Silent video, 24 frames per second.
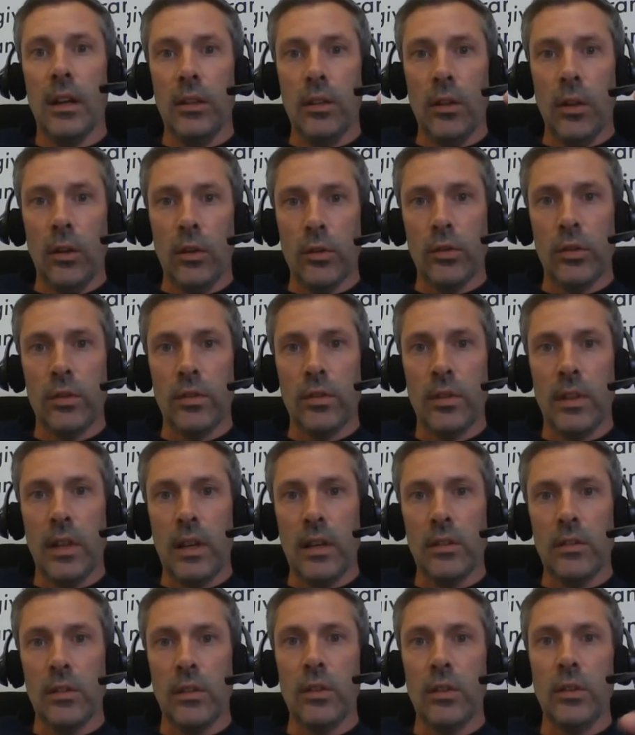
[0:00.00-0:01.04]
and not just
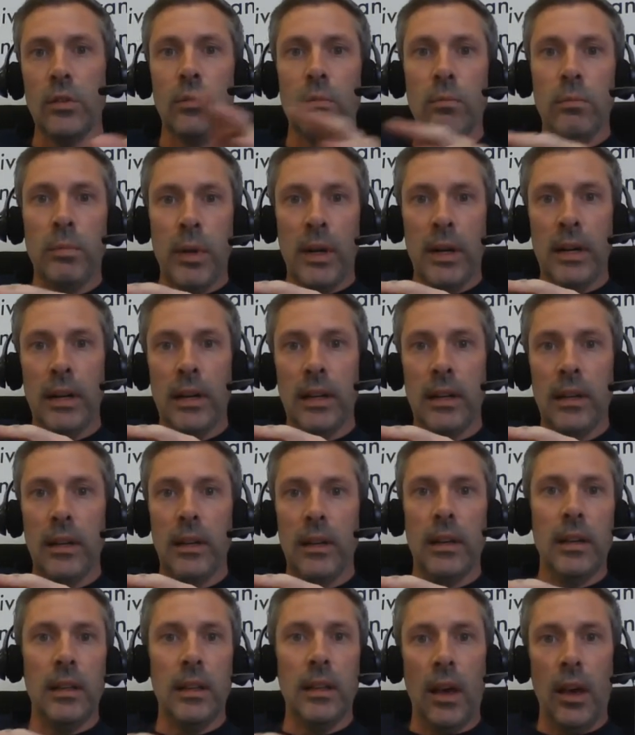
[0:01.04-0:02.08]
things that you'll buy
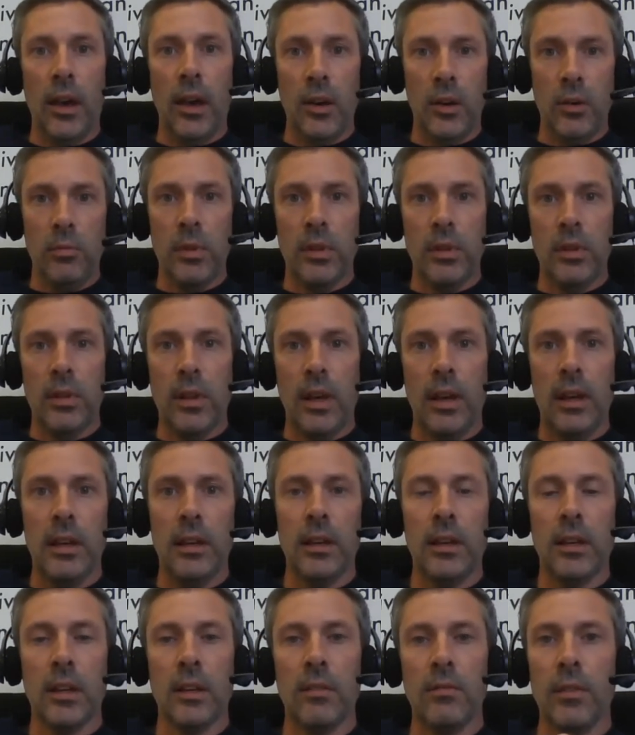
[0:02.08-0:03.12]
in the hope that they
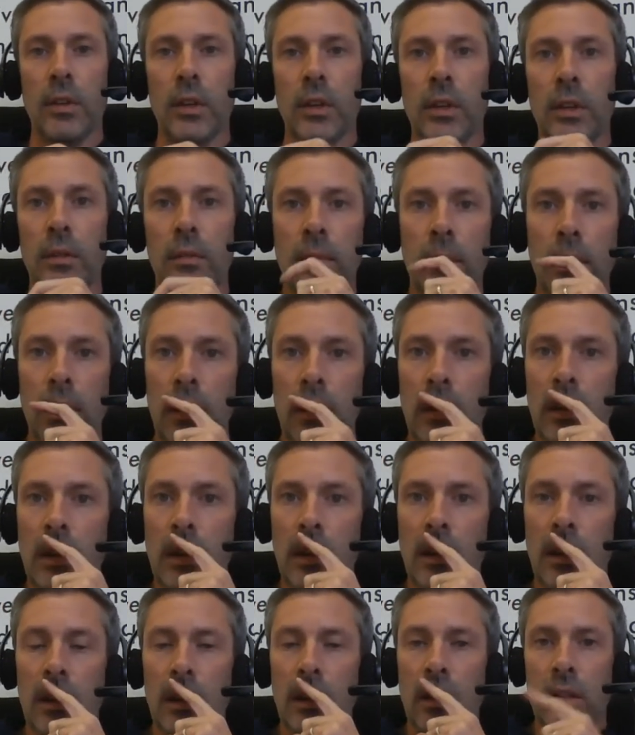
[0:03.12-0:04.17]
convert.
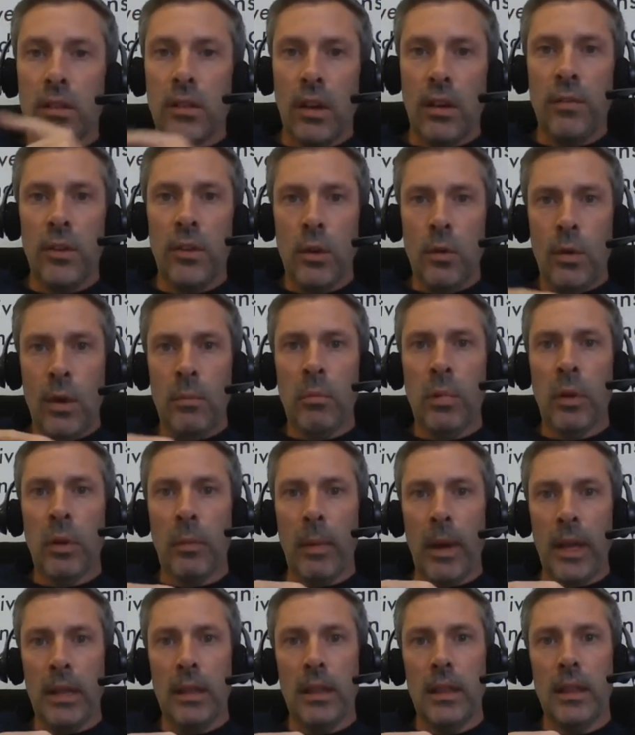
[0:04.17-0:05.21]
So if you
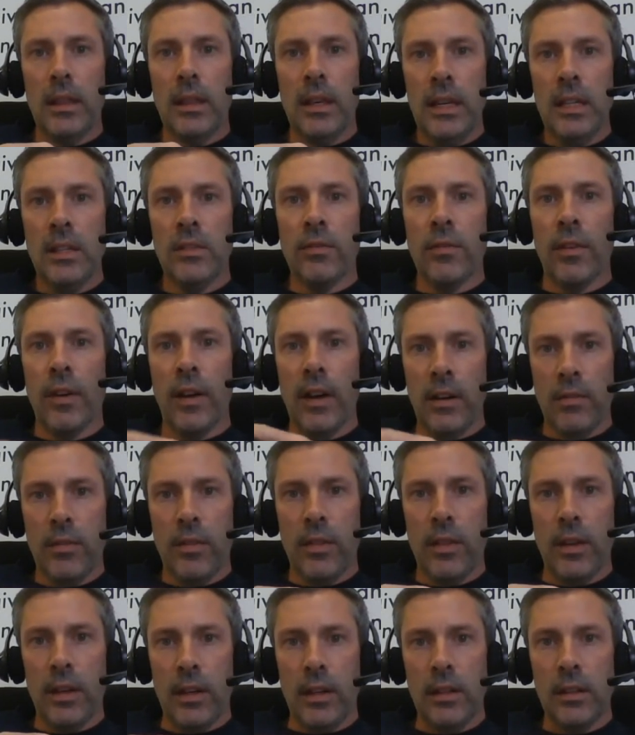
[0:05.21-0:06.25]
implement these 5
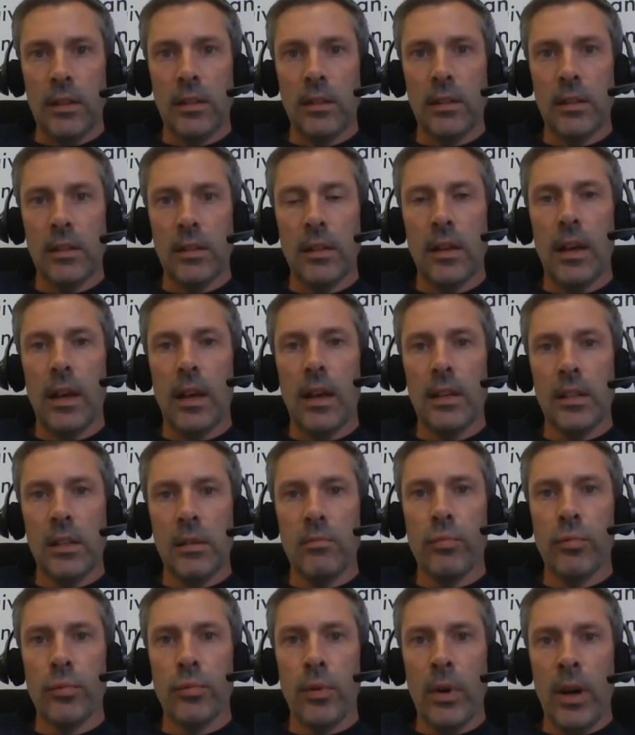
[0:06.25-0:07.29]
things as a
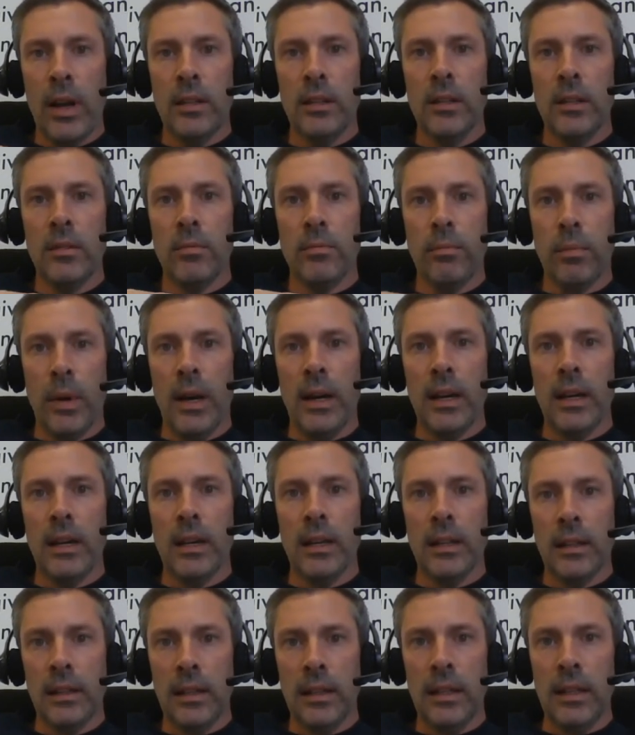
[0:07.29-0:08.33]
brand
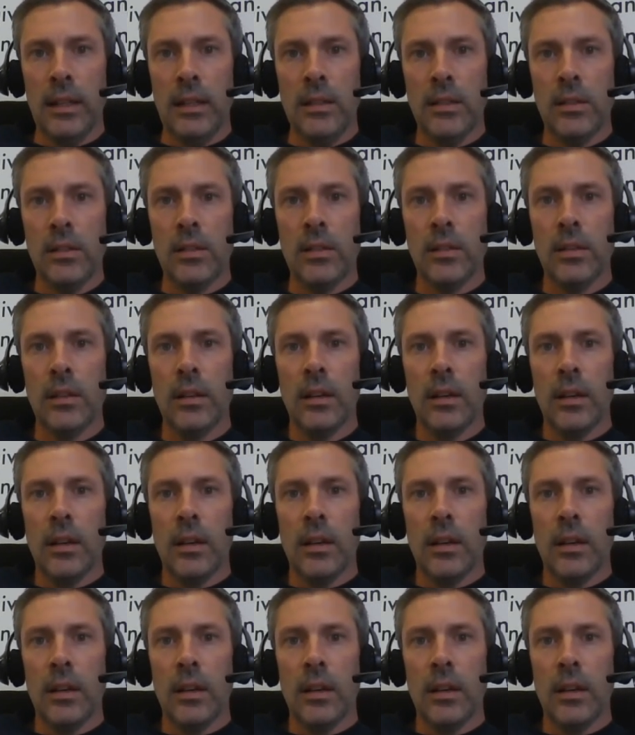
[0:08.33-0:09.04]
buying leads